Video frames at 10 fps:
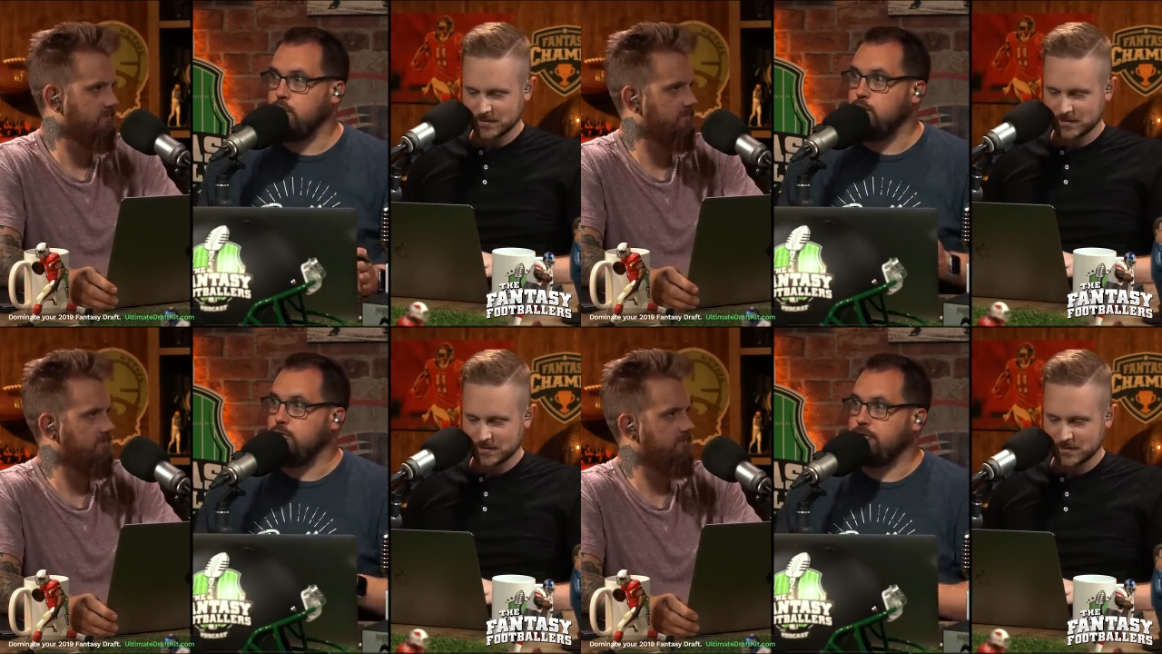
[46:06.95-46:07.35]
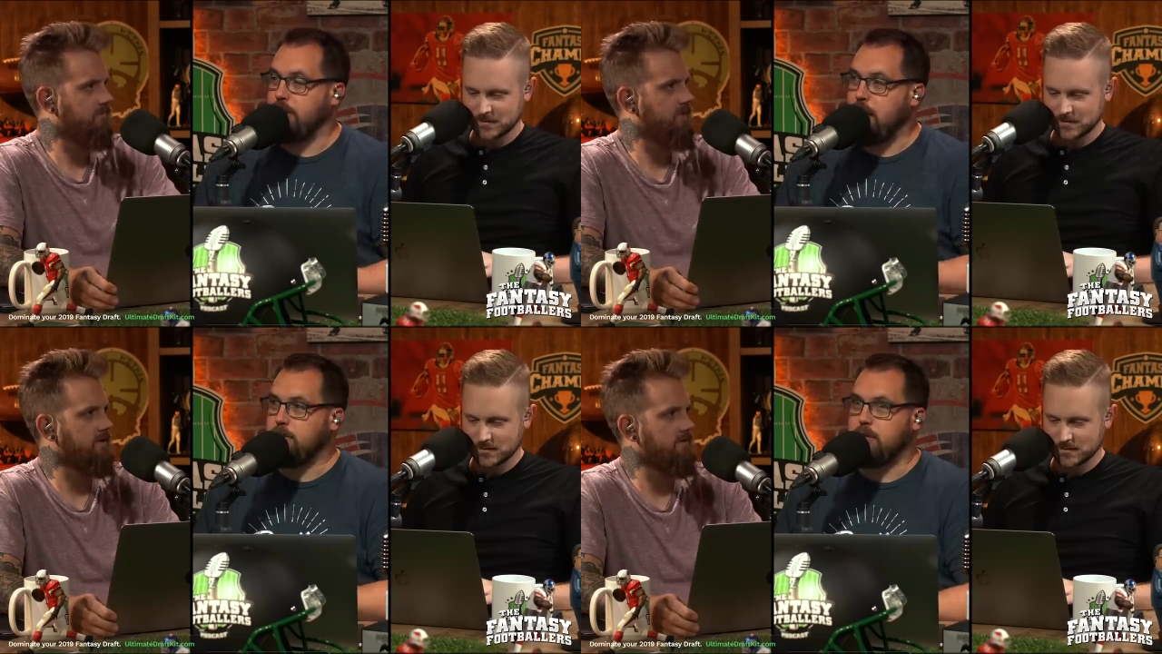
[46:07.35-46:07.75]
Speaker 1: who
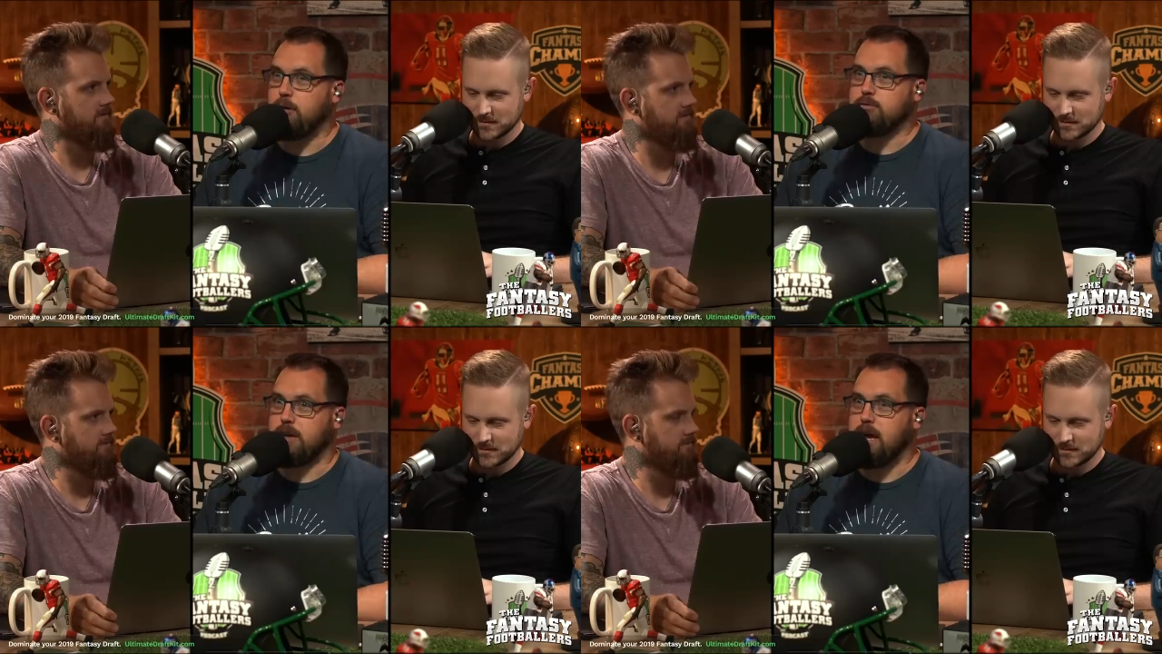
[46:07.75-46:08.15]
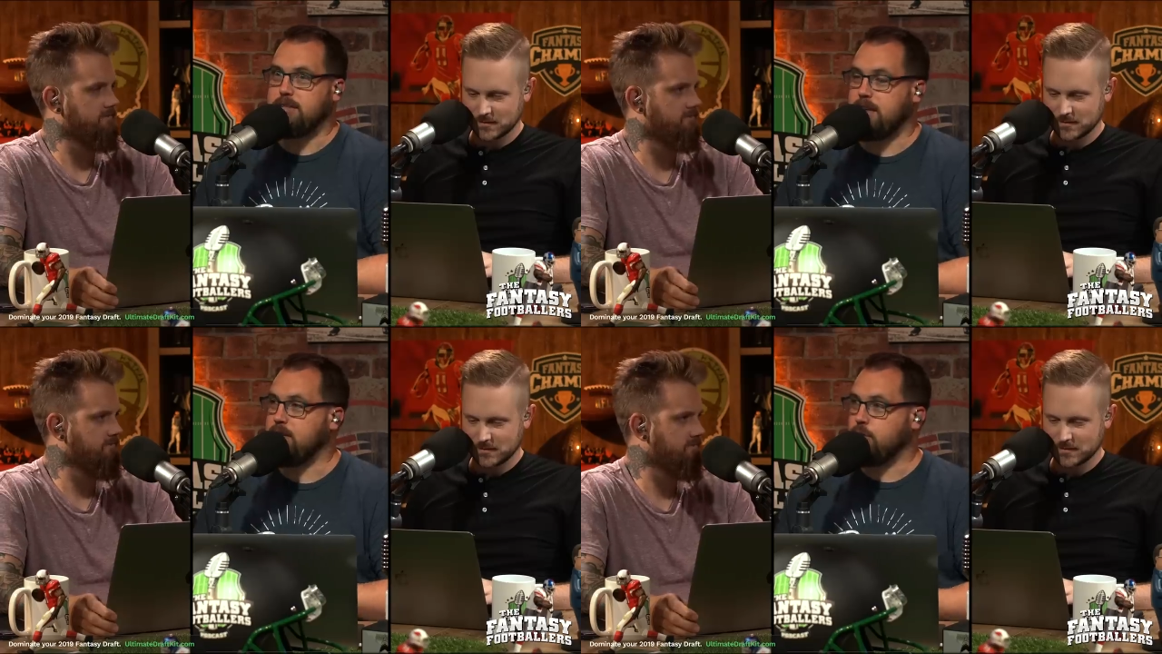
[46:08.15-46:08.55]
found those
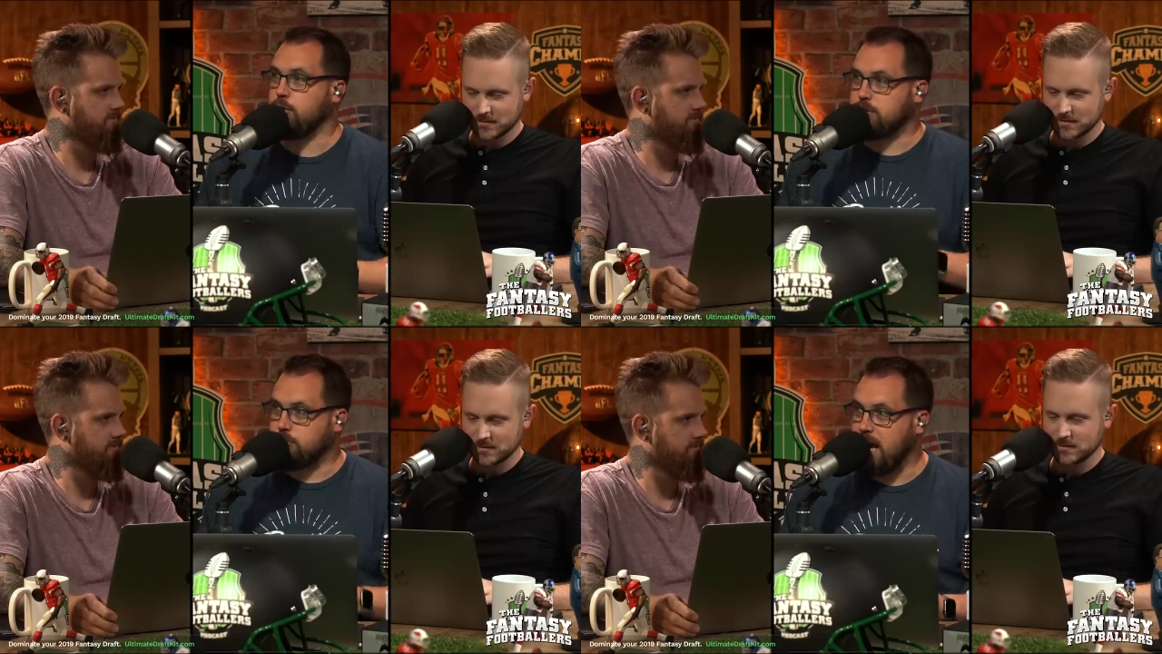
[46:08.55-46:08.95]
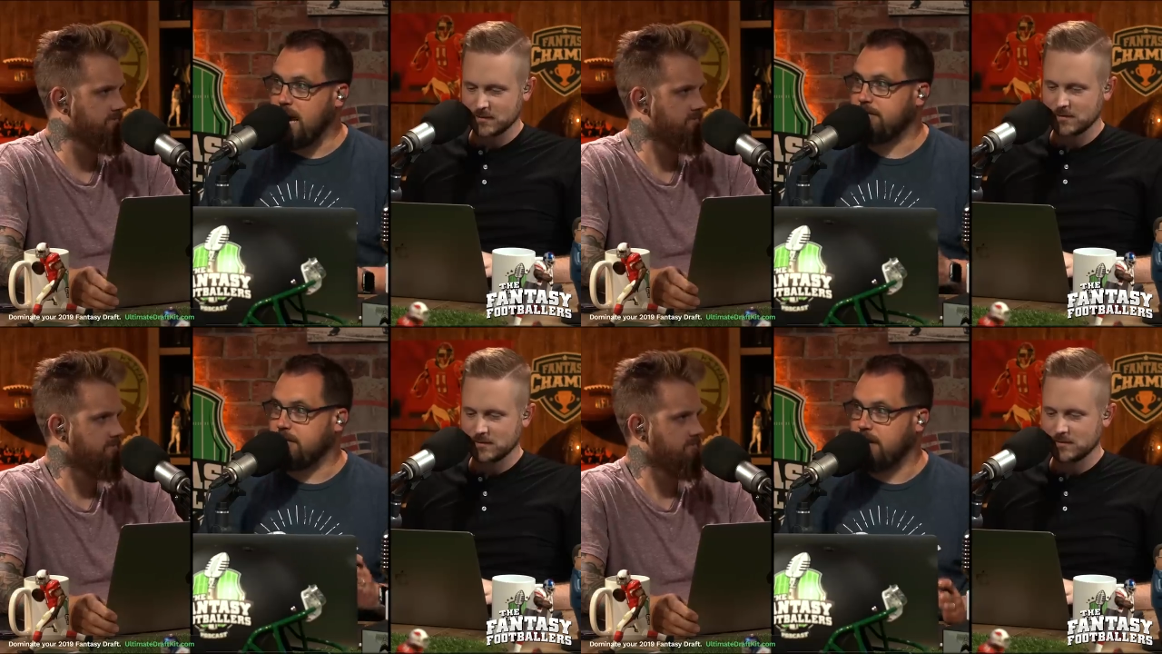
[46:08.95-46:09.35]
guys in your
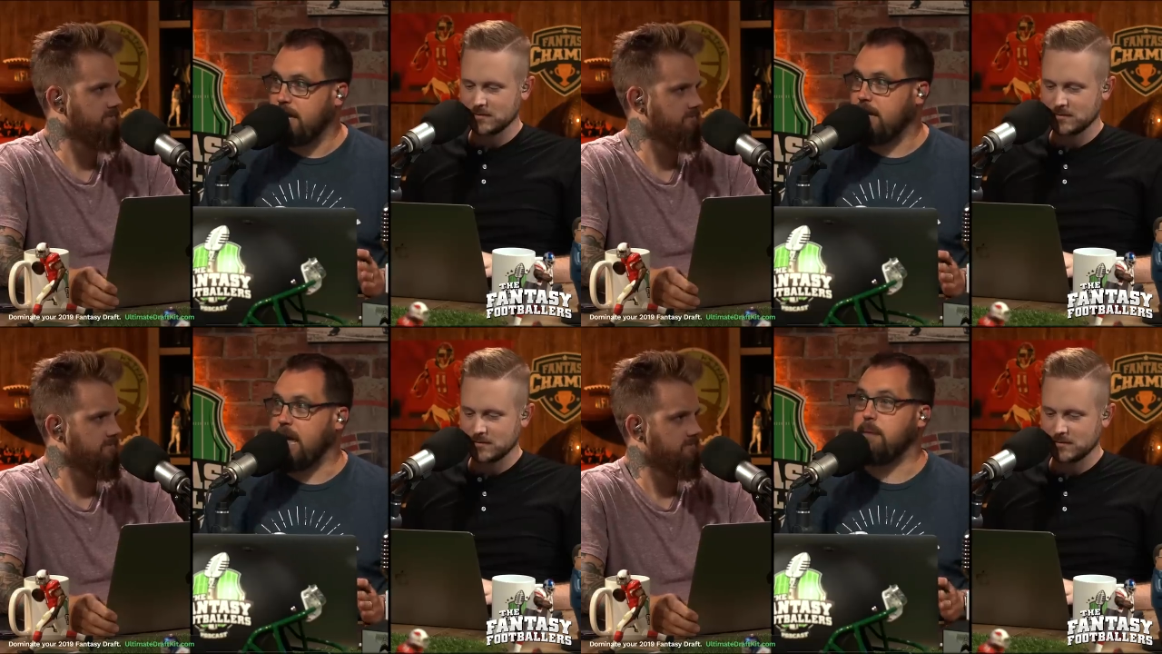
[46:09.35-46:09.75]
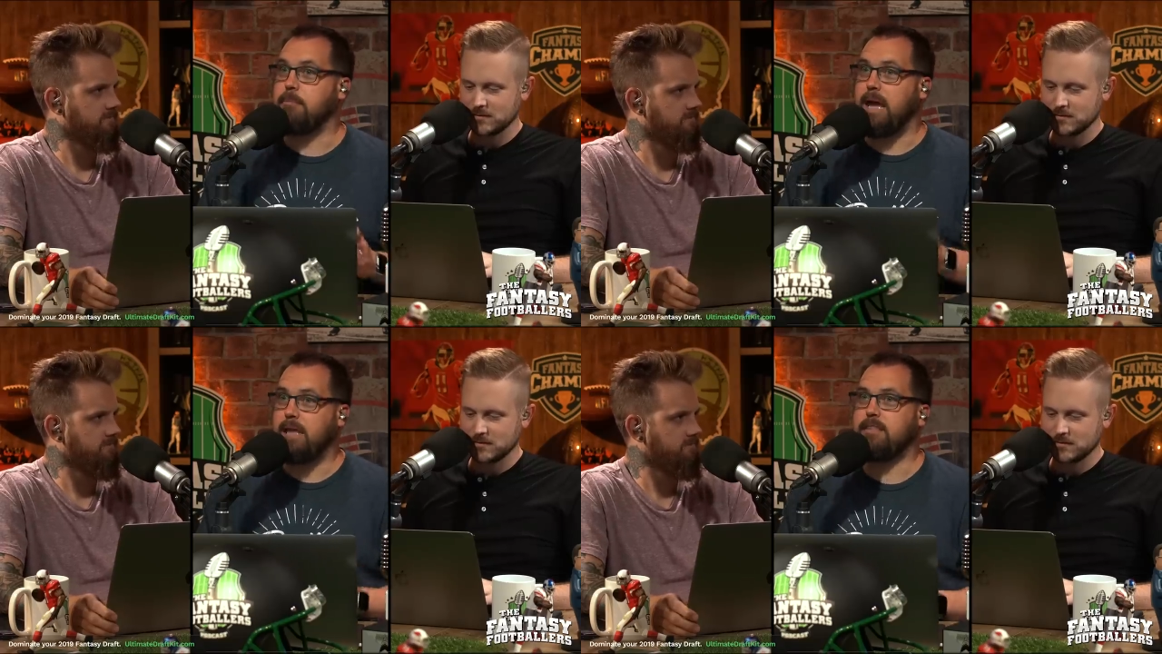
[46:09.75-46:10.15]
draft late
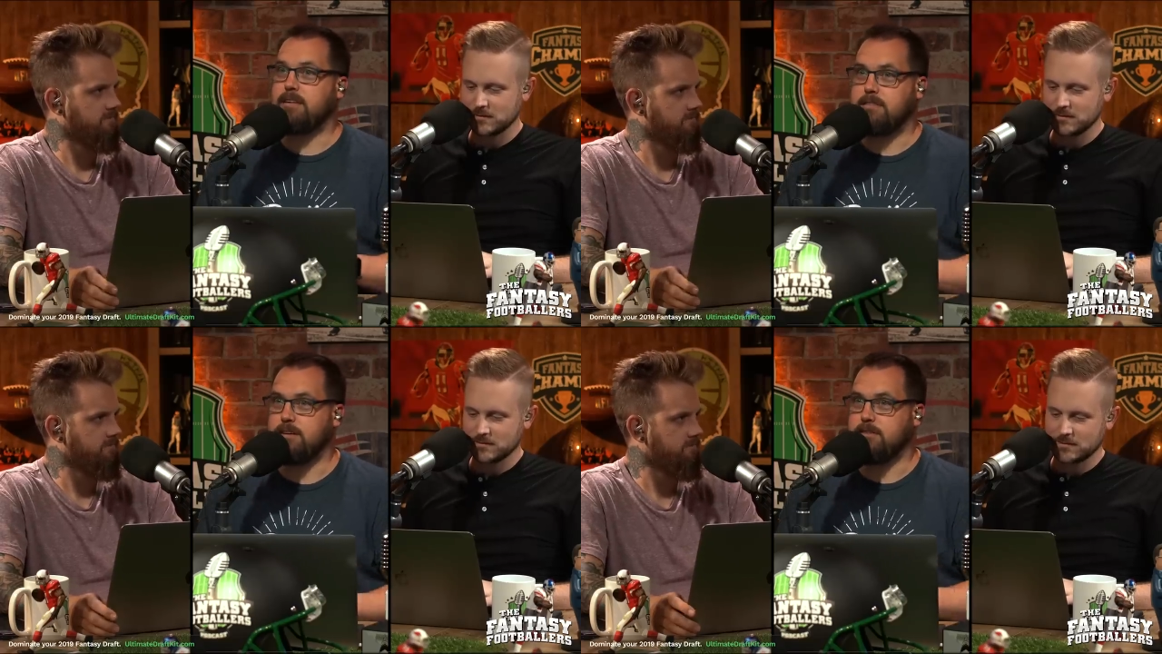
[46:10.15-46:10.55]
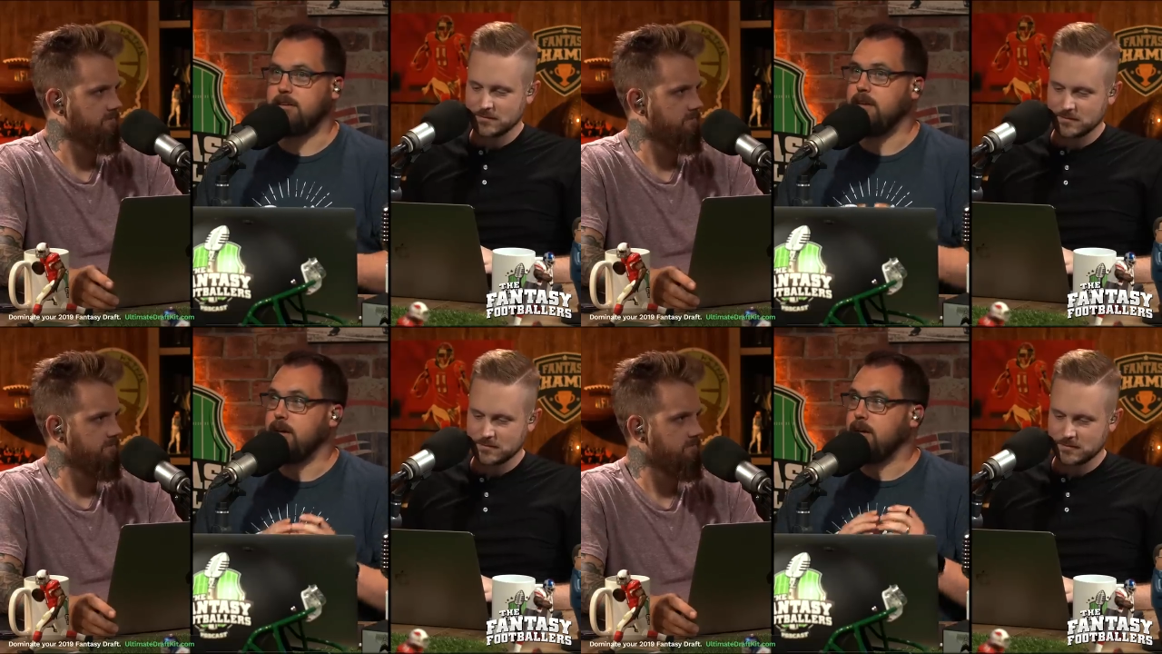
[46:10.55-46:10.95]
and made the
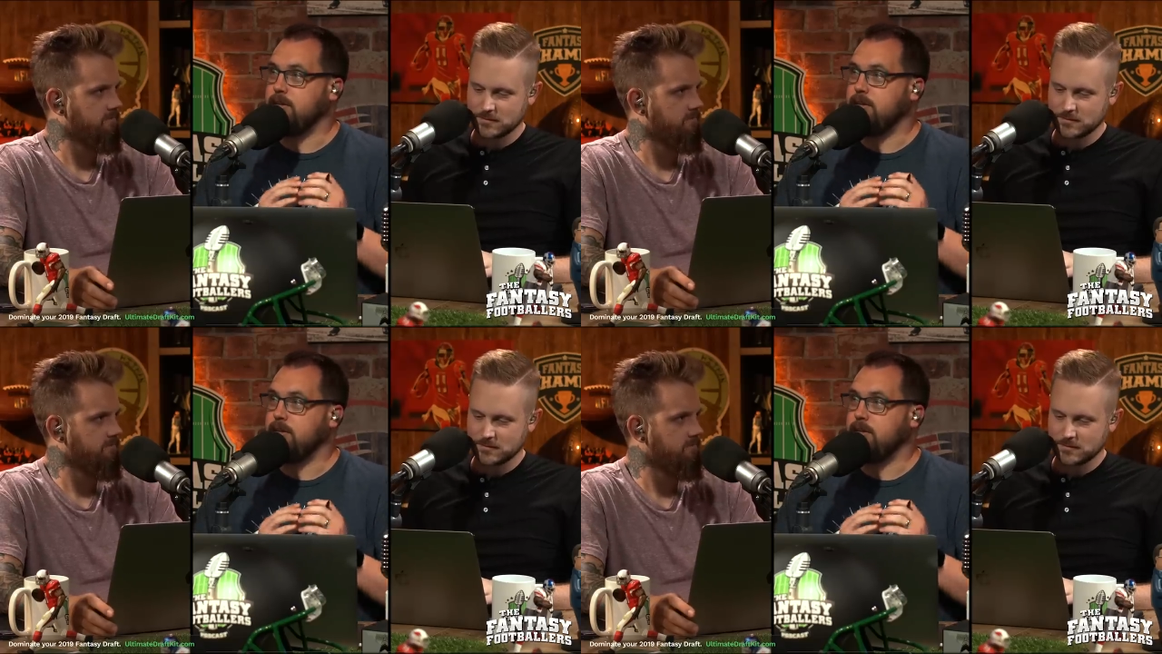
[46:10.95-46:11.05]
decision